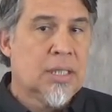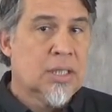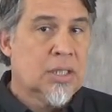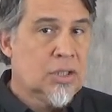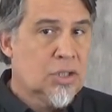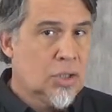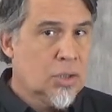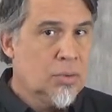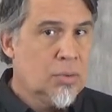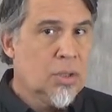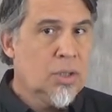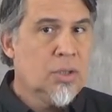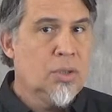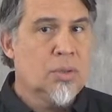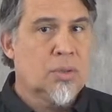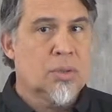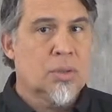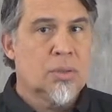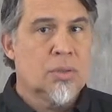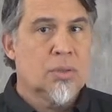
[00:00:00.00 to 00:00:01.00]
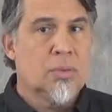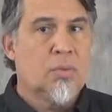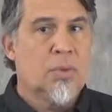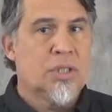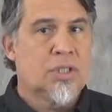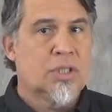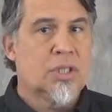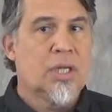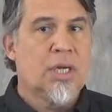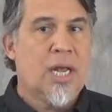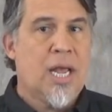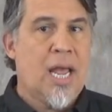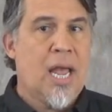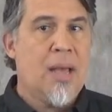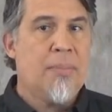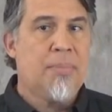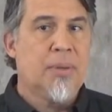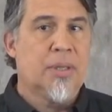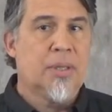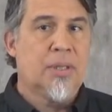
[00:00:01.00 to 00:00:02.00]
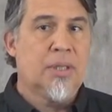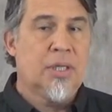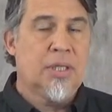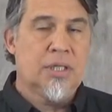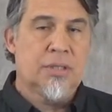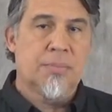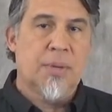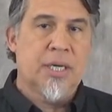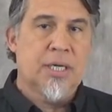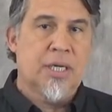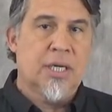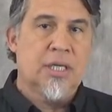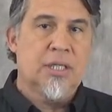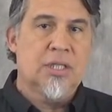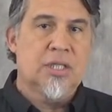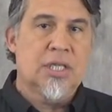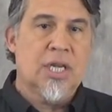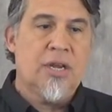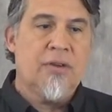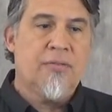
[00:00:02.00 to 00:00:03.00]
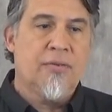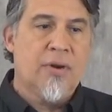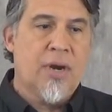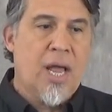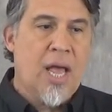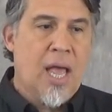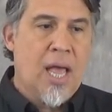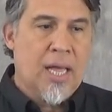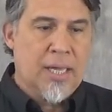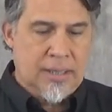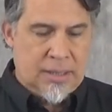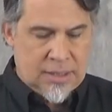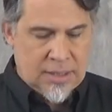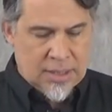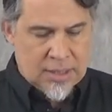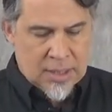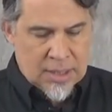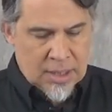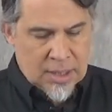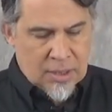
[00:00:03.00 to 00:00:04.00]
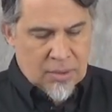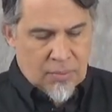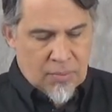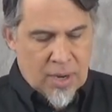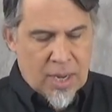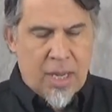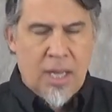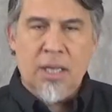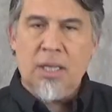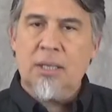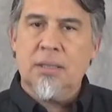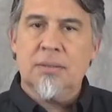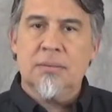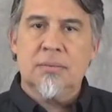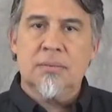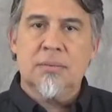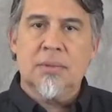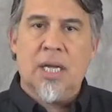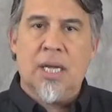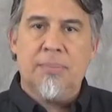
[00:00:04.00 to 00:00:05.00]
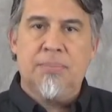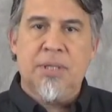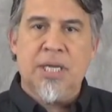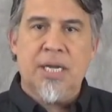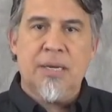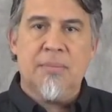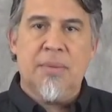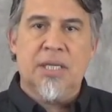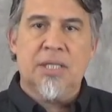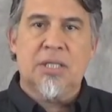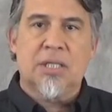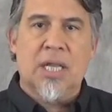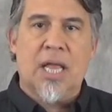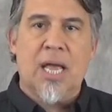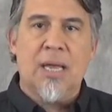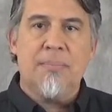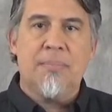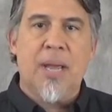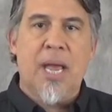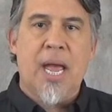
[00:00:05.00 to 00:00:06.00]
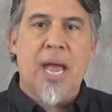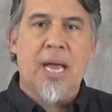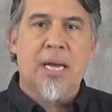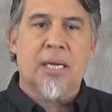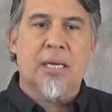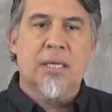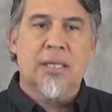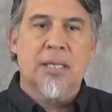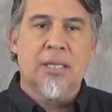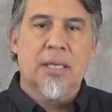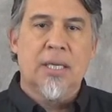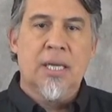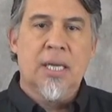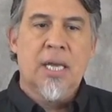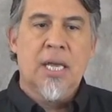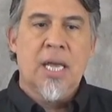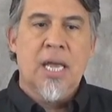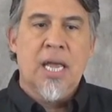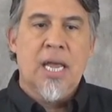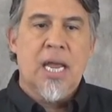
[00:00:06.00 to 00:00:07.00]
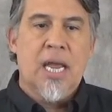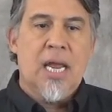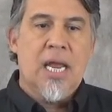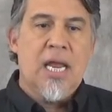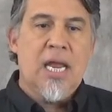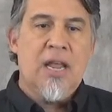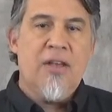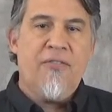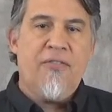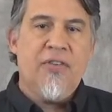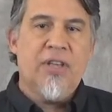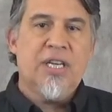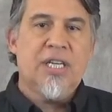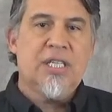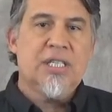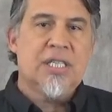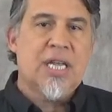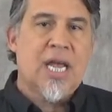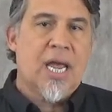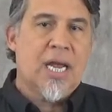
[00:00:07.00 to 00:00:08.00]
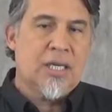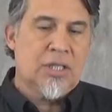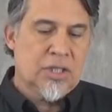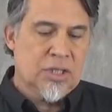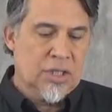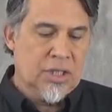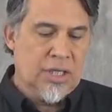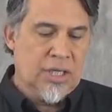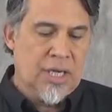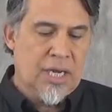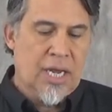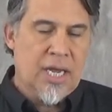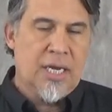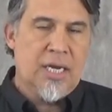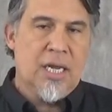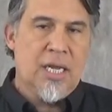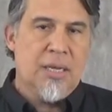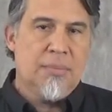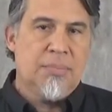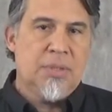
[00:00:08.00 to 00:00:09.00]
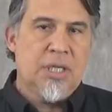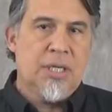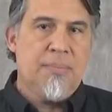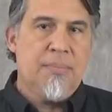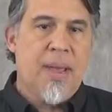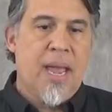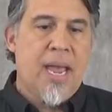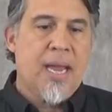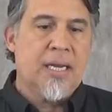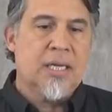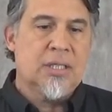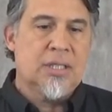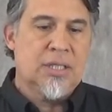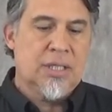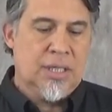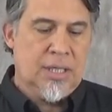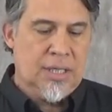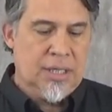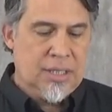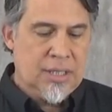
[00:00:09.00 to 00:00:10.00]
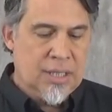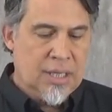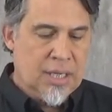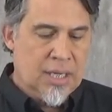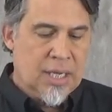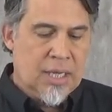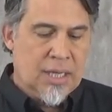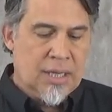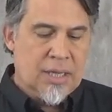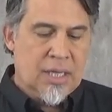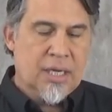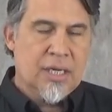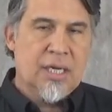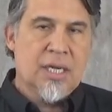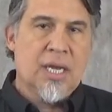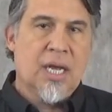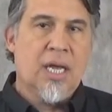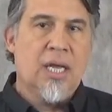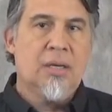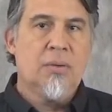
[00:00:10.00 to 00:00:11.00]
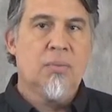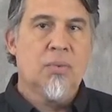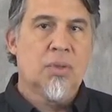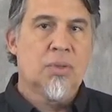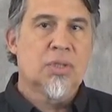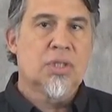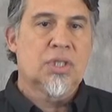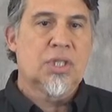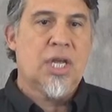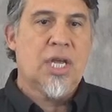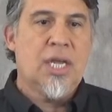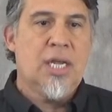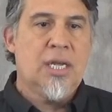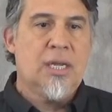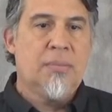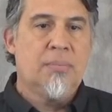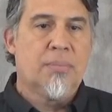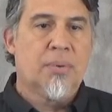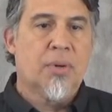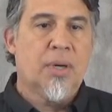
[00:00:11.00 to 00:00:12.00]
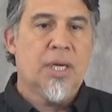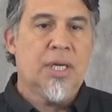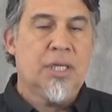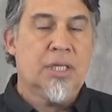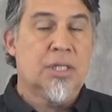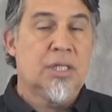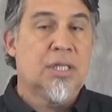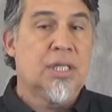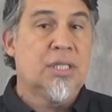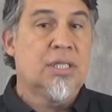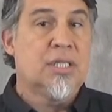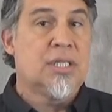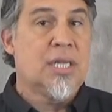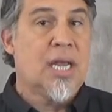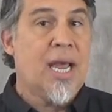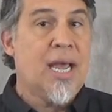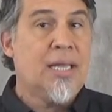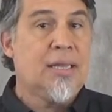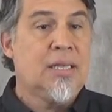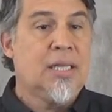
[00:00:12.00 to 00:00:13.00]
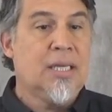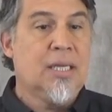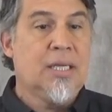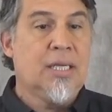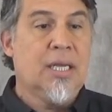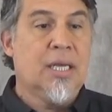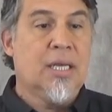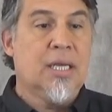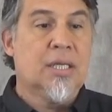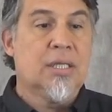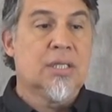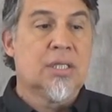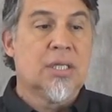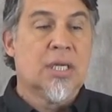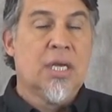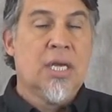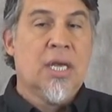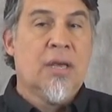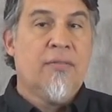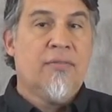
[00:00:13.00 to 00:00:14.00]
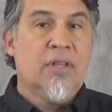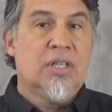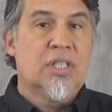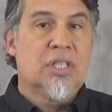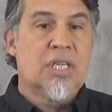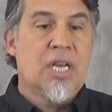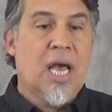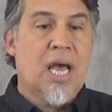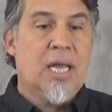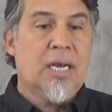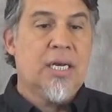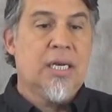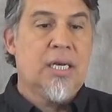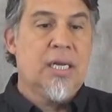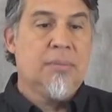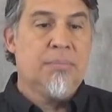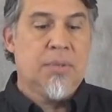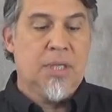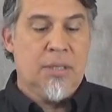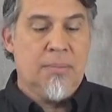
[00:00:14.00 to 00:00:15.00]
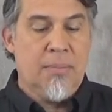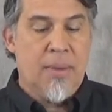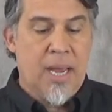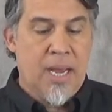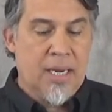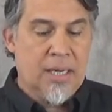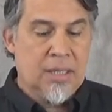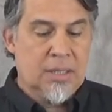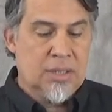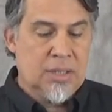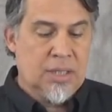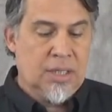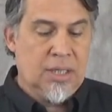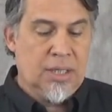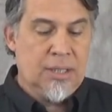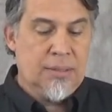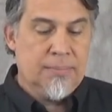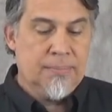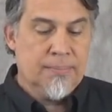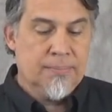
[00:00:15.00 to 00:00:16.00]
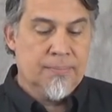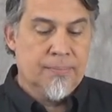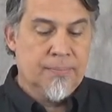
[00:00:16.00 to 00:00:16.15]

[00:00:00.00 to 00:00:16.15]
So Luke, what's going to happen? Is my gun safe or not? Well, I take my slide back. If it is actually an empty magazine, the gun will stay in breech. The sad thing is, if it's not an empty magazine,